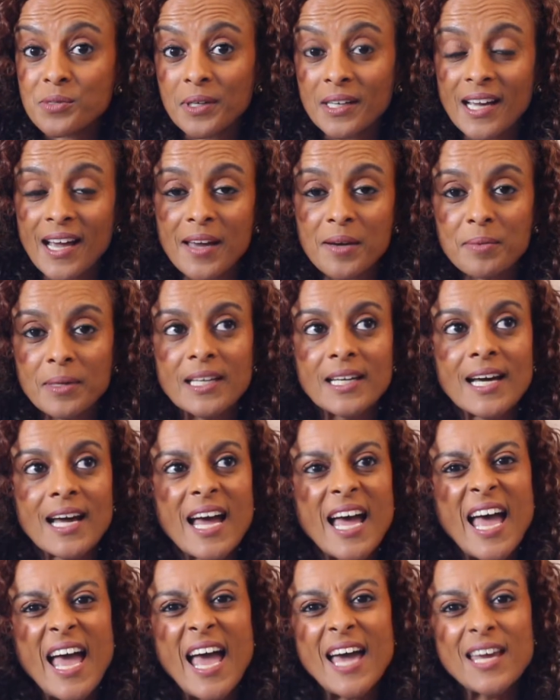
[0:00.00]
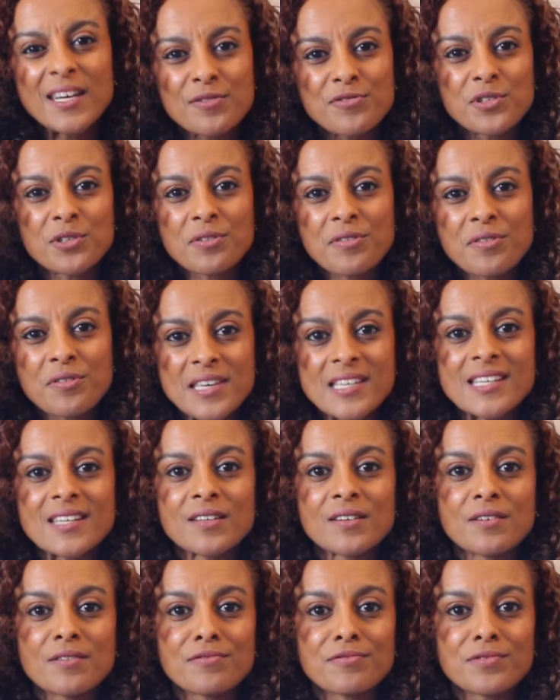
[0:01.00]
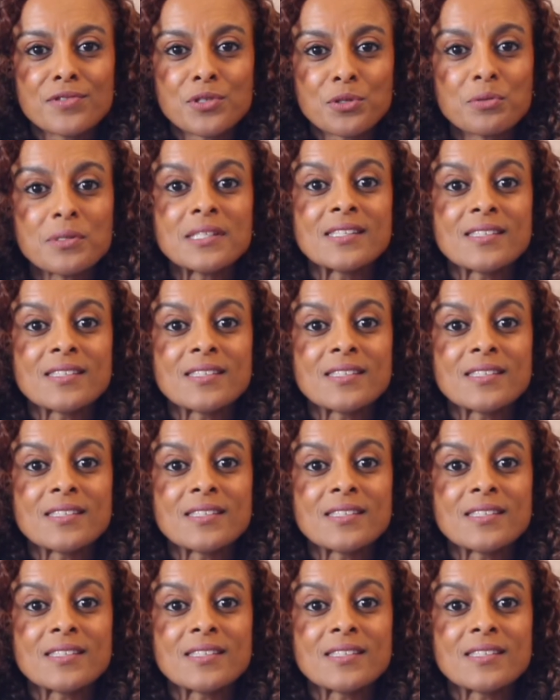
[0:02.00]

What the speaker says: Academy. And if you're thinking of doing